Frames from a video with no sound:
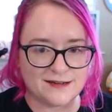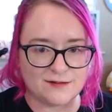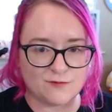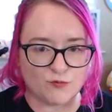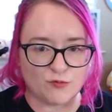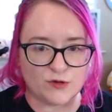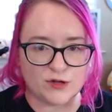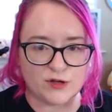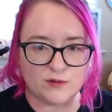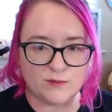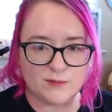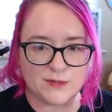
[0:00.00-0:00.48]

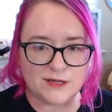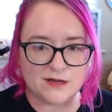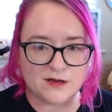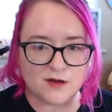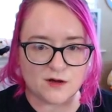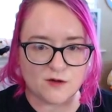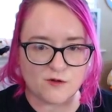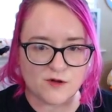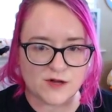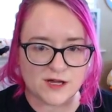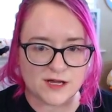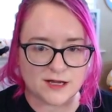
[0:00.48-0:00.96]
Will be
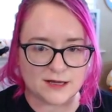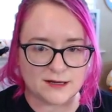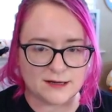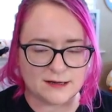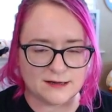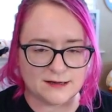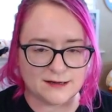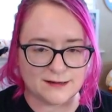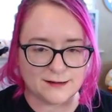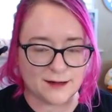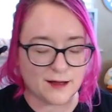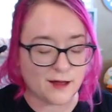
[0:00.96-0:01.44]
going
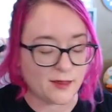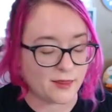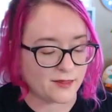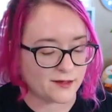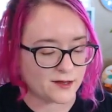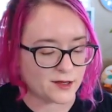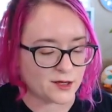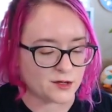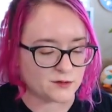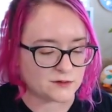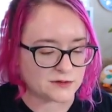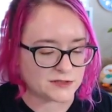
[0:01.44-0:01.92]
in the
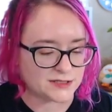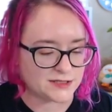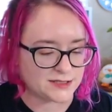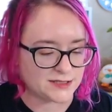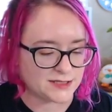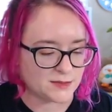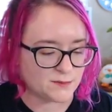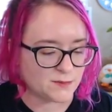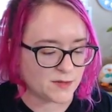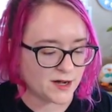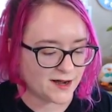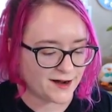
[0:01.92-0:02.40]

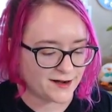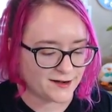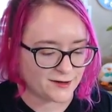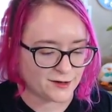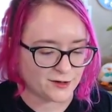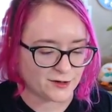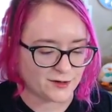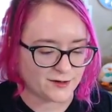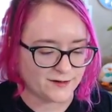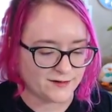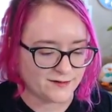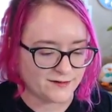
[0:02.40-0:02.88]
Ghosty
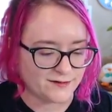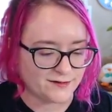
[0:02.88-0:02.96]
binder.